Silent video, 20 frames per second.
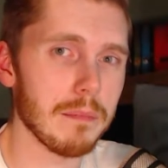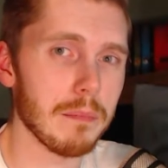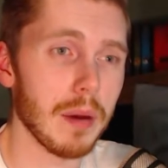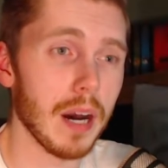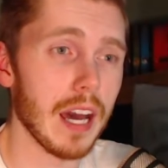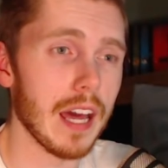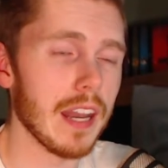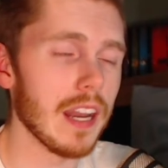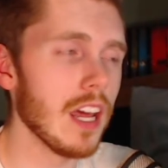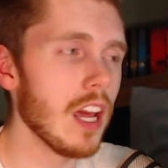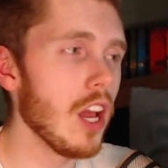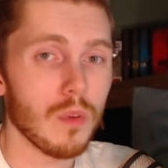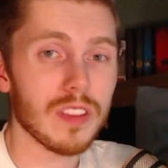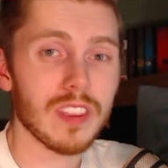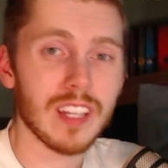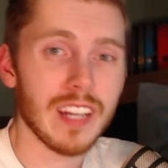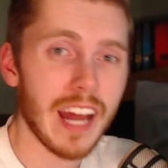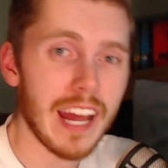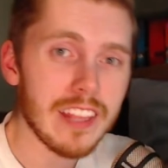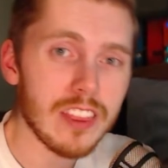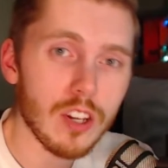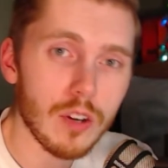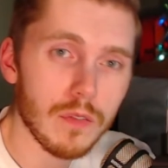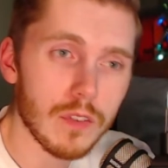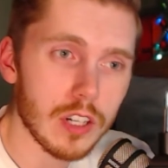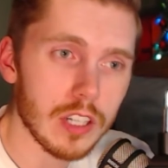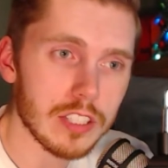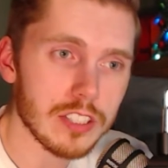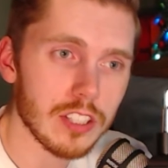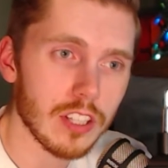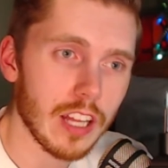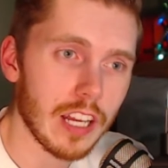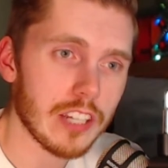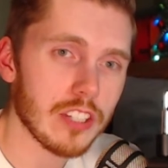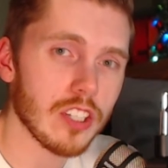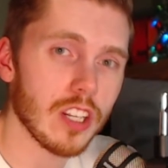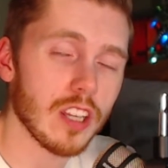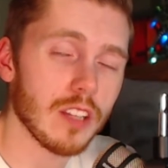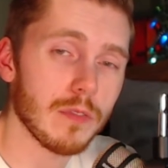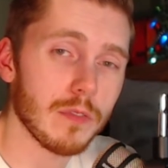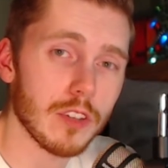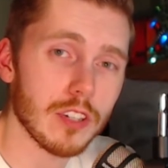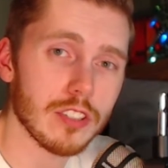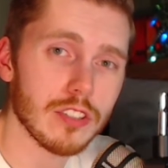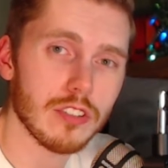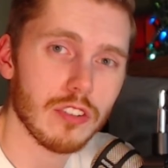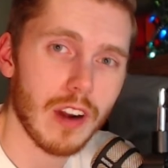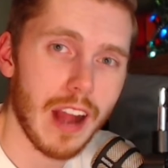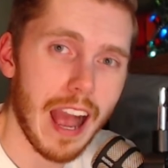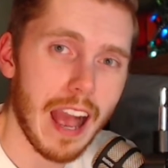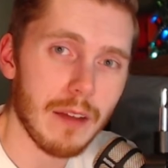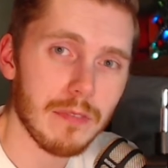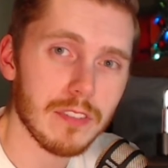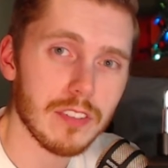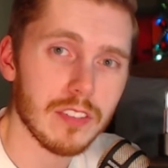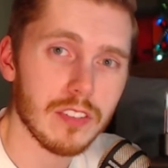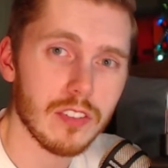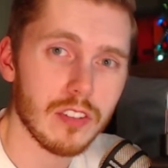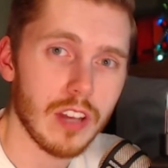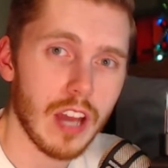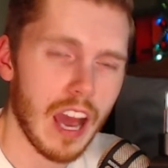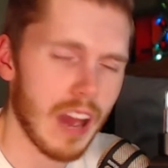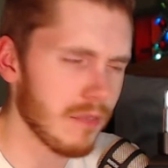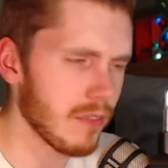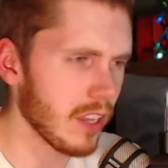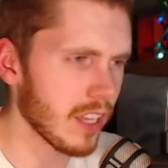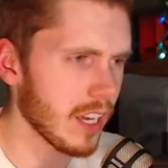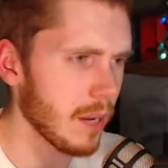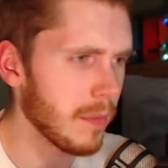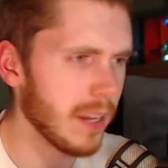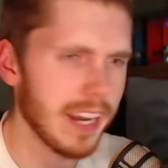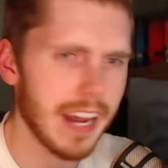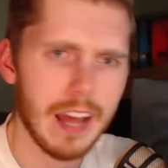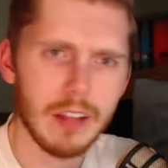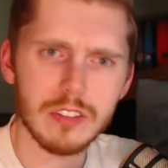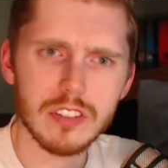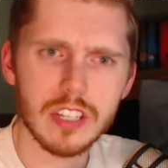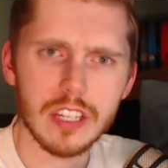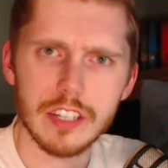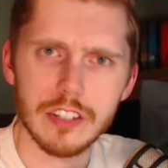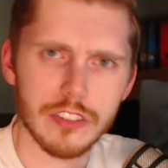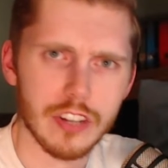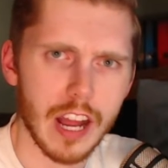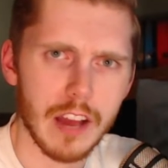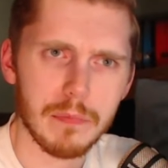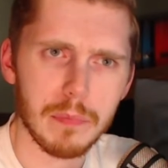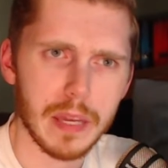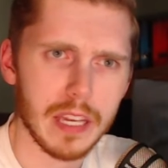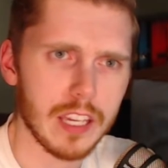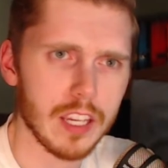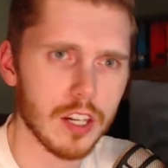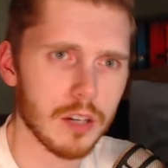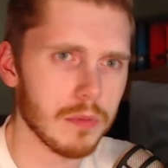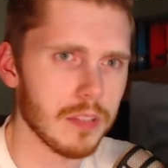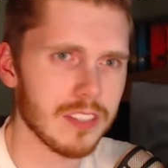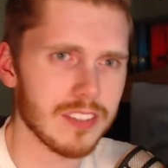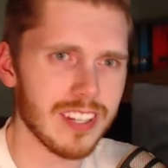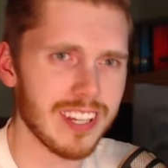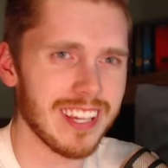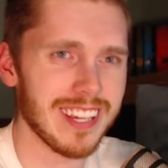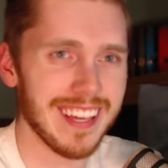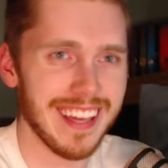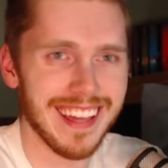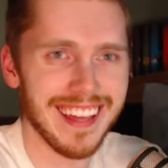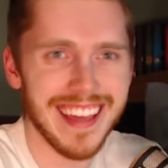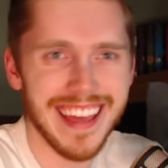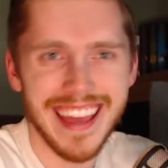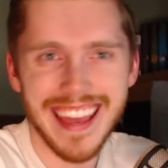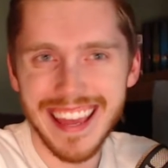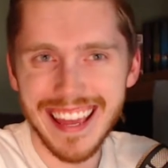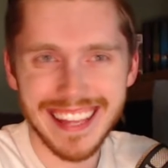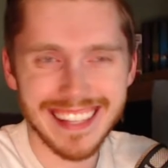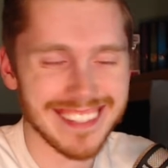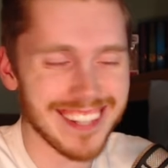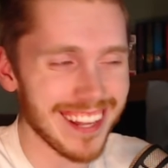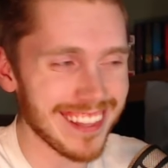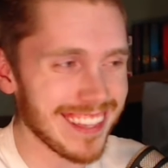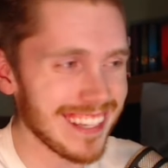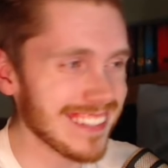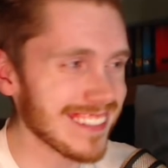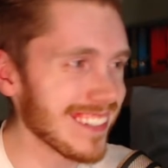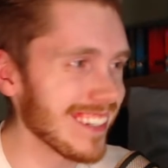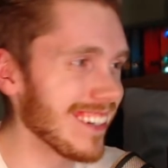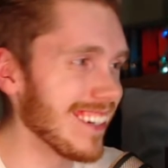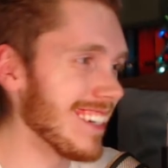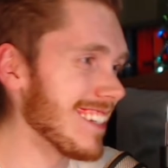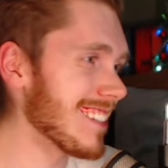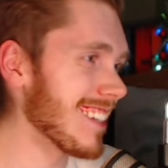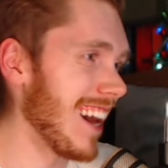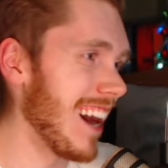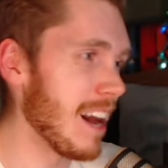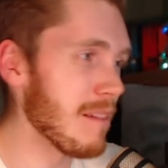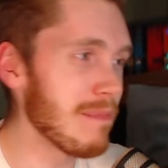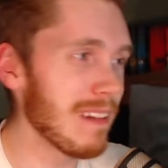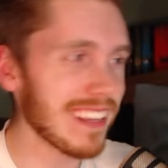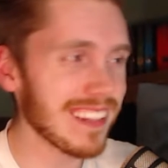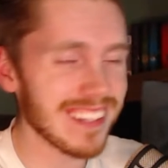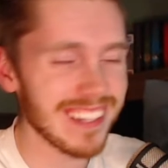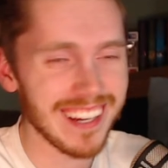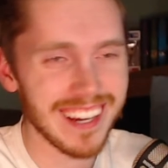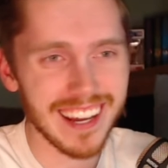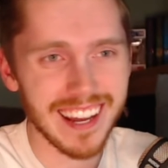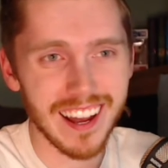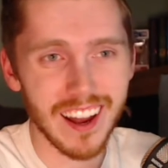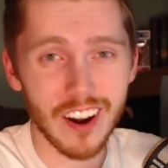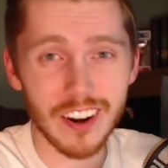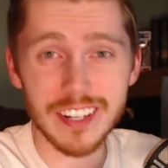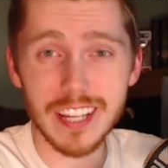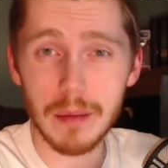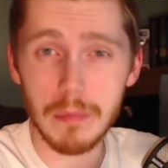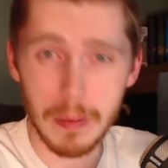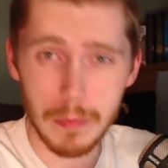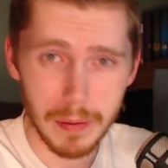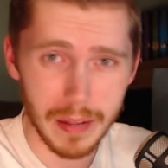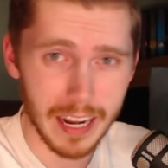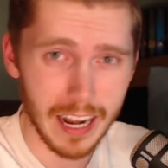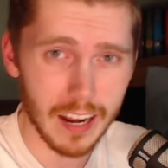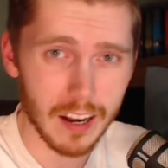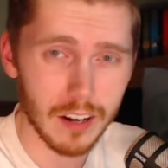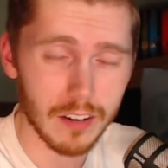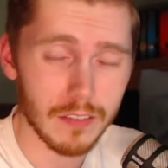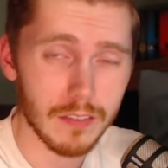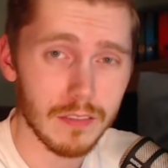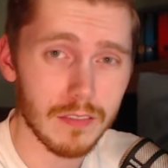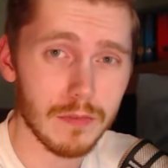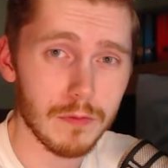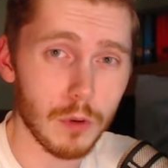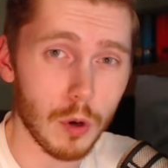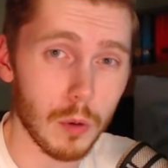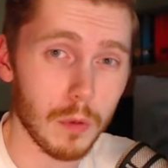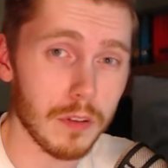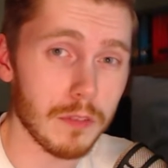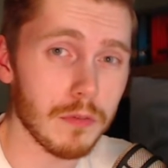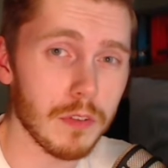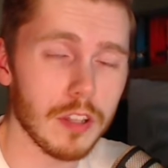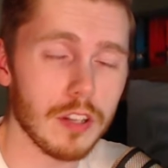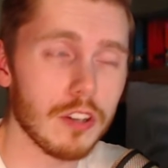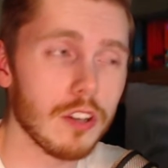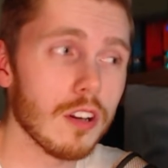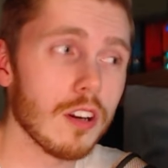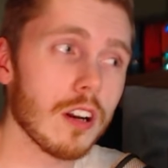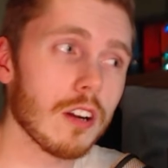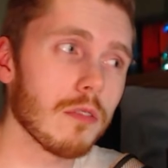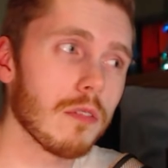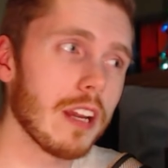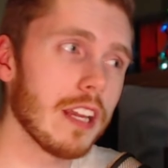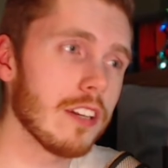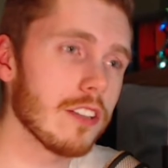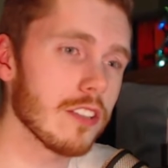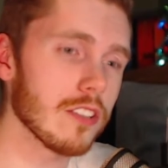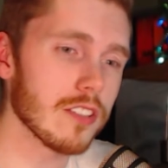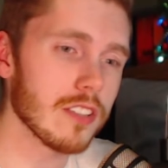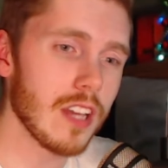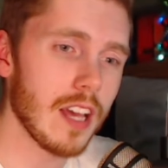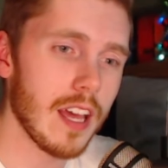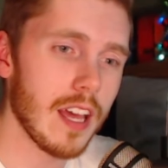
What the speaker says: But with the 9th overall selection in the first draft, I feel like I'm announcing a draft pick here. This it's not that serious. I picked Artemi Panarin, forward for the New York Rangers.